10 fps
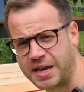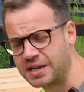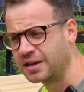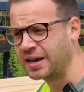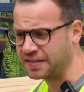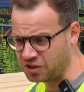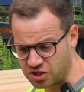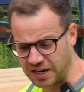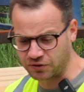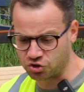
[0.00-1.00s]
and then you still
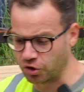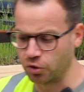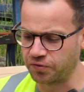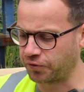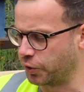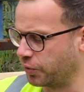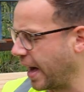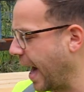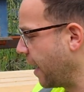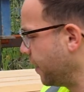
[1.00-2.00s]
have to drill through
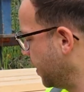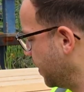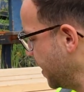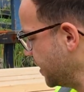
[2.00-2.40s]
that. This